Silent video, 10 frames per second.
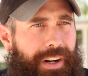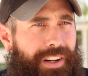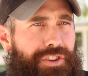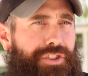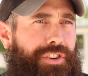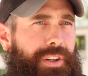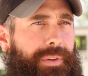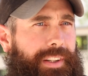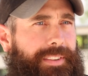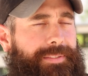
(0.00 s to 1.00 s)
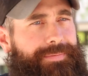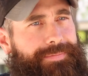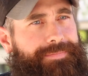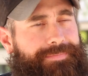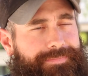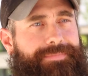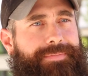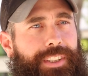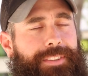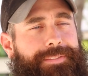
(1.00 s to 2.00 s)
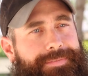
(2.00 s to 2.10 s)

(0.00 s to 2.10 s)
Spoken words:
what it is you're doing. So.